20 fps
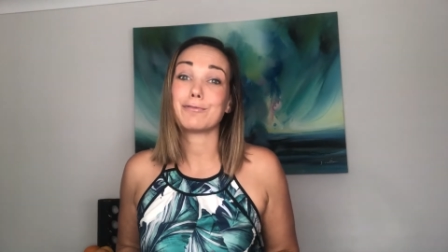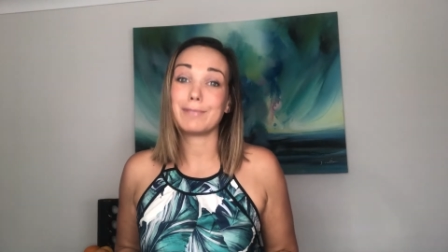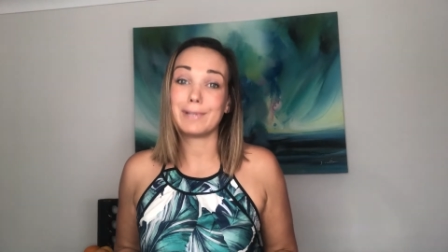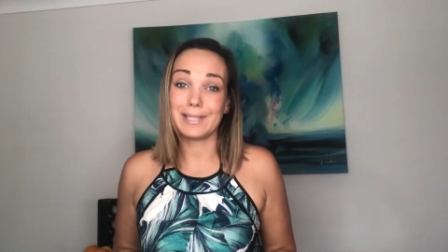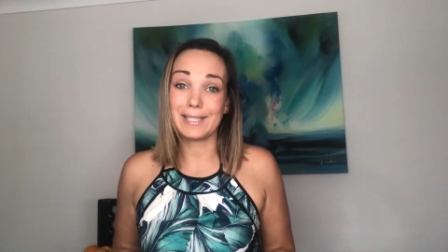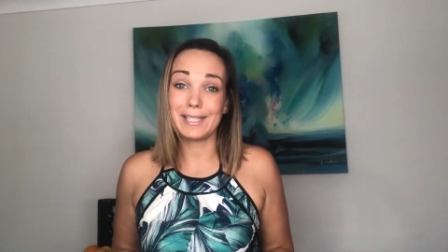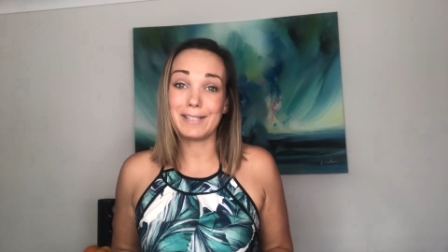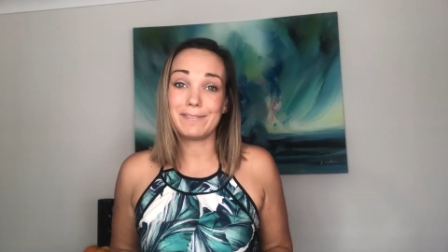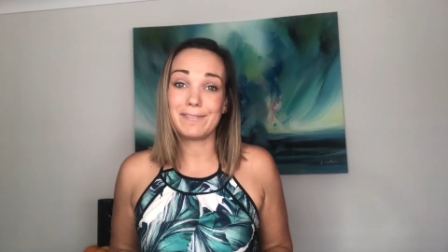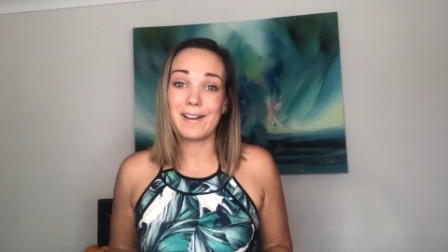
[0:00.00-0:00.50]

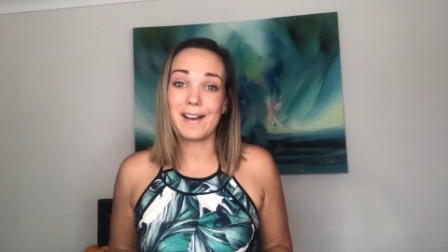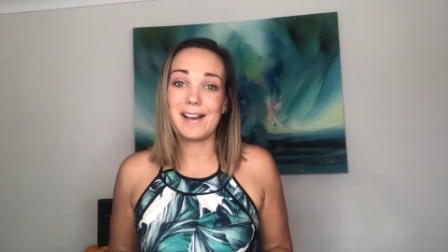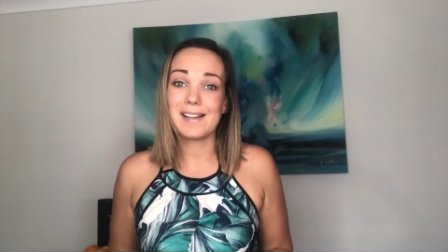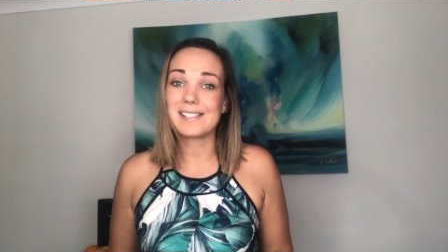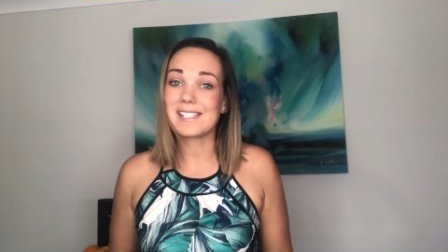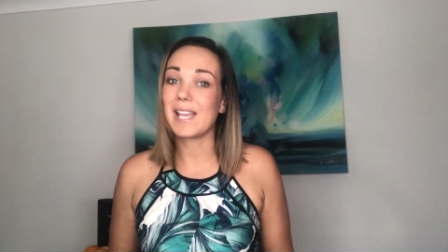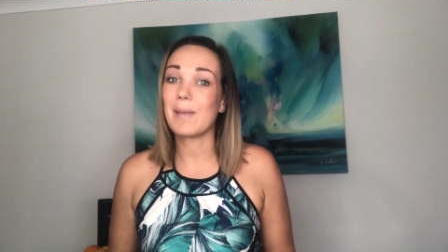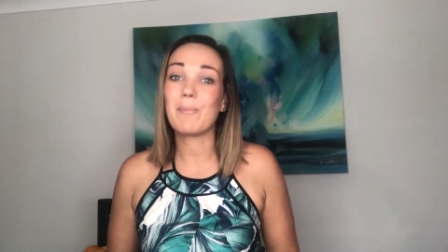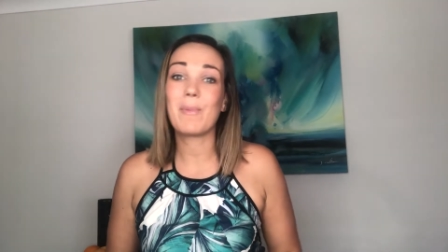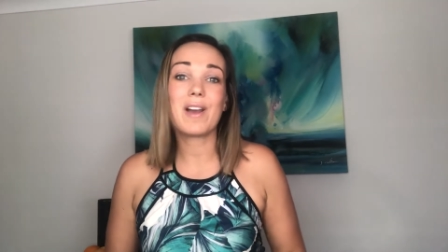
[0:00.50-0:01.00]
really
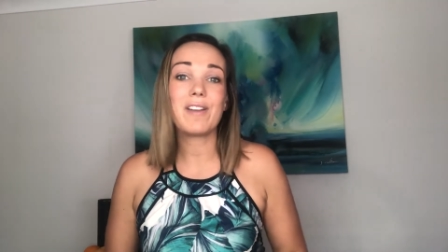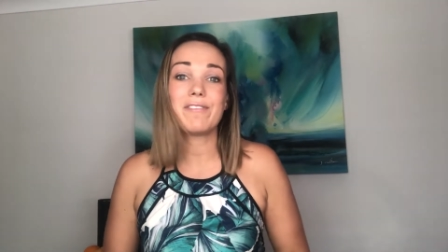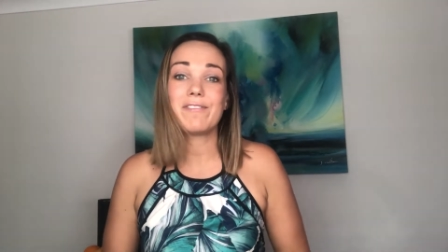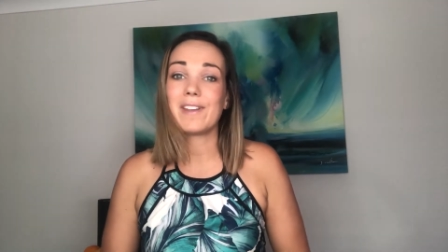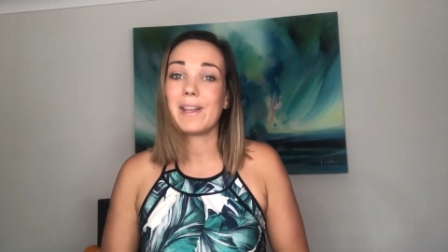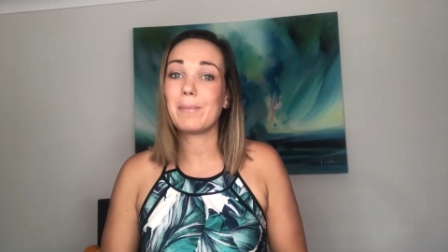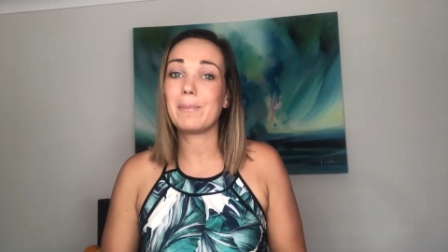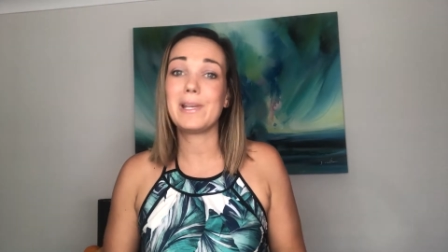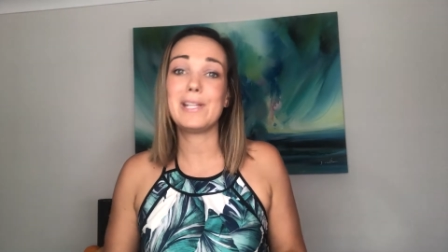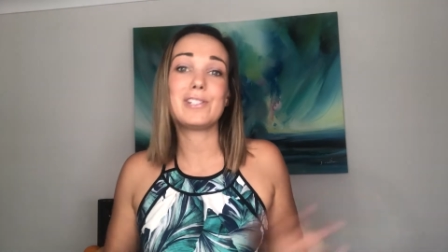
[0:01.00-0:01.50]
fast and my
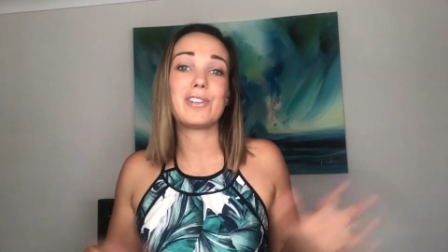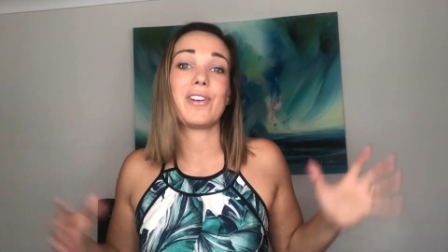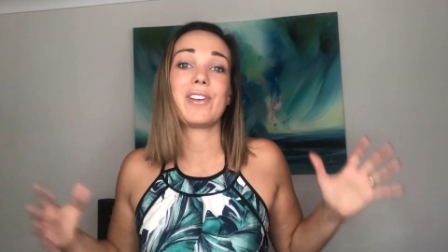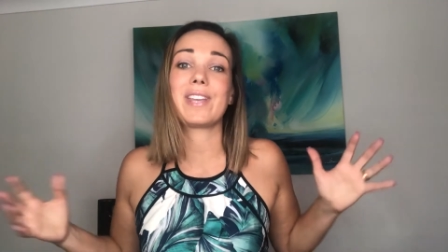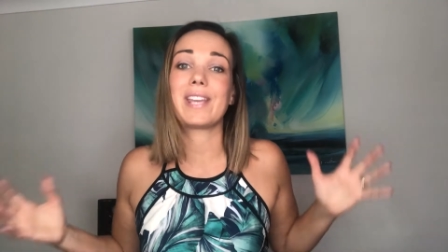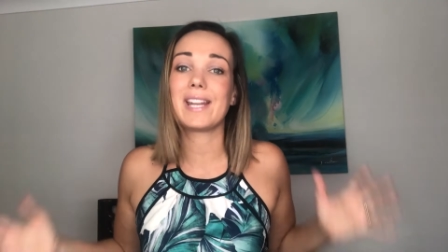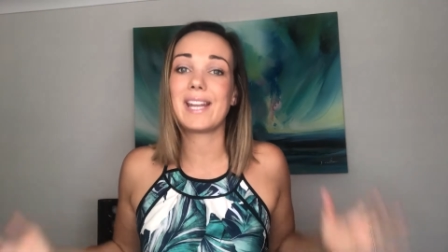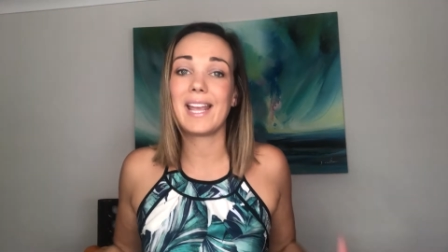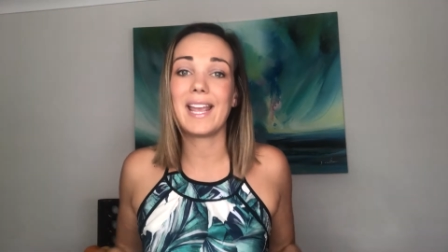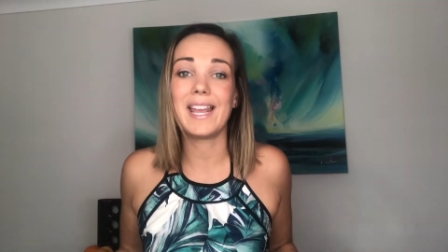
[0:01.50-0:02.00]
family
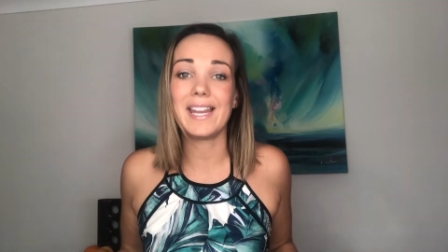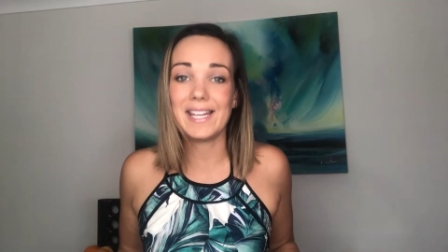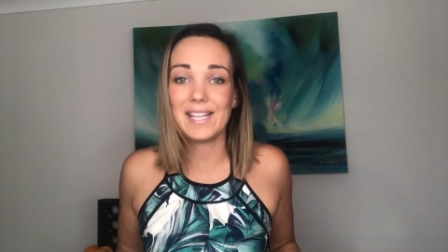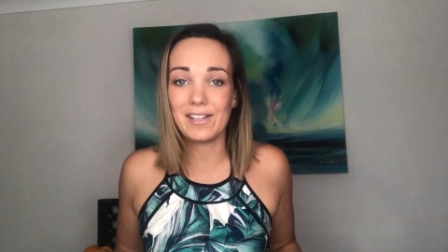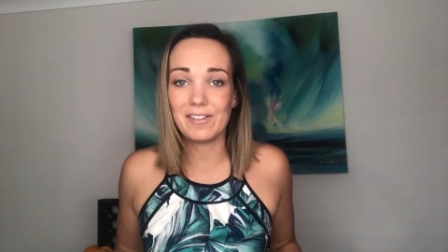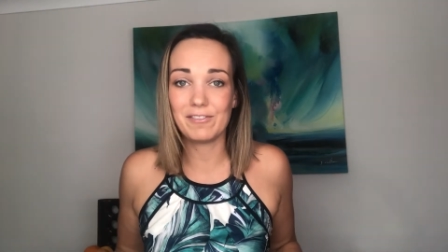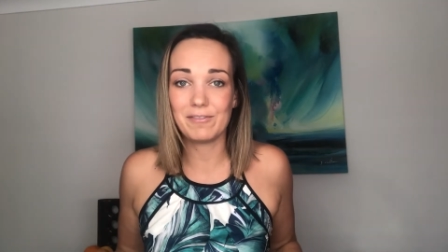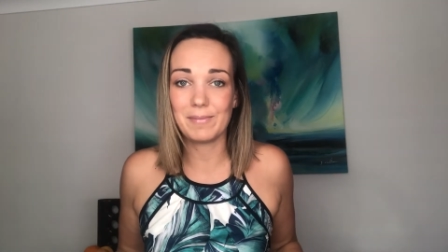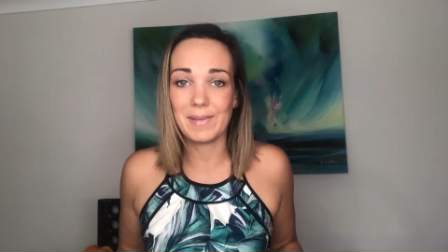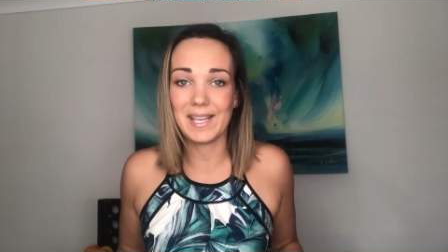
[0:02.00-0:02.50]
don't get
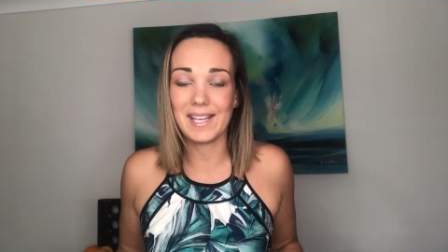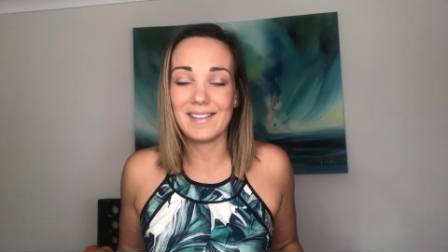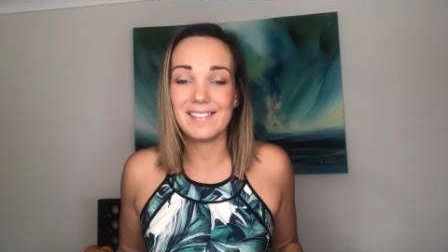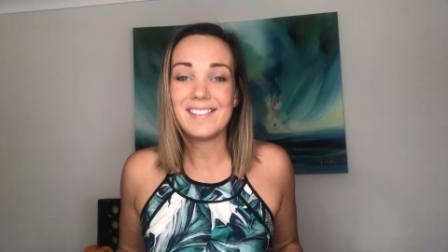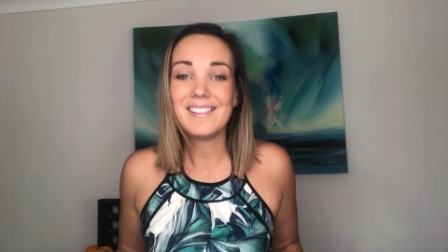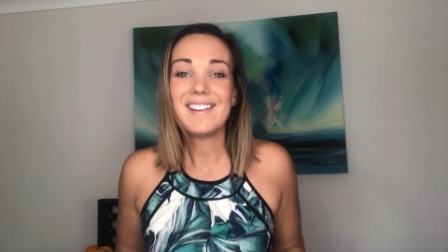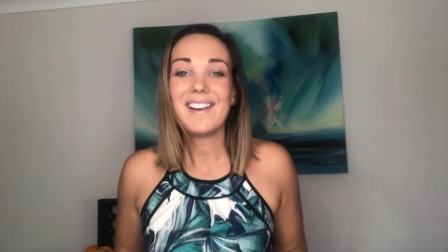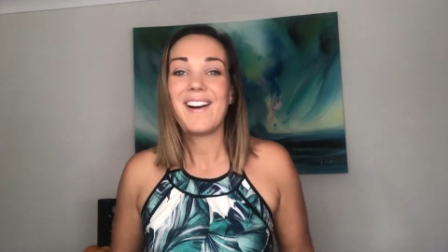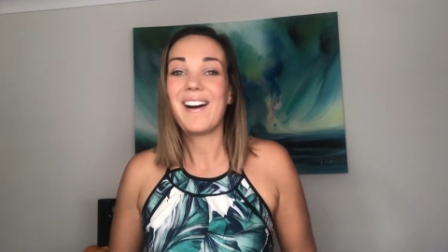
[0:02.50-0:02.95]
any of me.